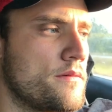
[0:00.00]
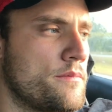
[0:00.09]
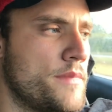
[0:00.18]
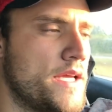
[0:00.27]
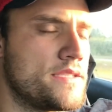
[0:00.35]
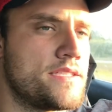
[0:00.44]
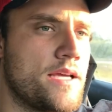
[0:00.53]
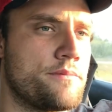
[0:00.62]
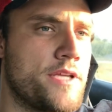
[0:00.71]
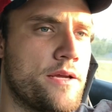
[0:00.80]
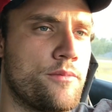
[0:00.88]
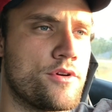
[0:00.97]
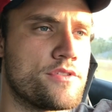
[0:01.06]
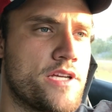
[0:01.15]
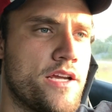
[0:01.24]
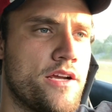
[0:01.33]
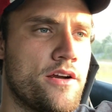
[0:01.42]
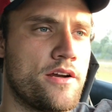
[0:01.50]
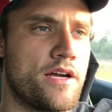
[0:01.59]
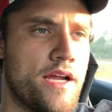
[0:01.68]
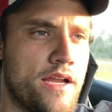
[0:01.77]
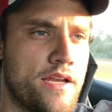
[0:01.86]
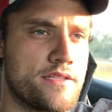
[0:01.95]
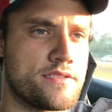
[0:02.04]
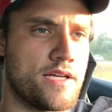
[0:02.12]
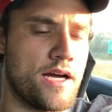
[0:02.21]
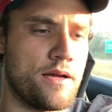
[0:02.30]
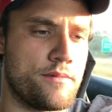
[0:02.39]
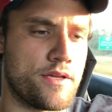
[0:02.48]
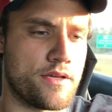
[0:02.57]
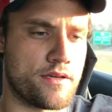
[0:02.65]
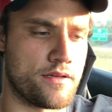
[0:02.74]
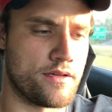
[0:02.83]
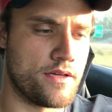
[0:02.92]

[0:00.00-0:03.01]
Mid-September is here, and it's time to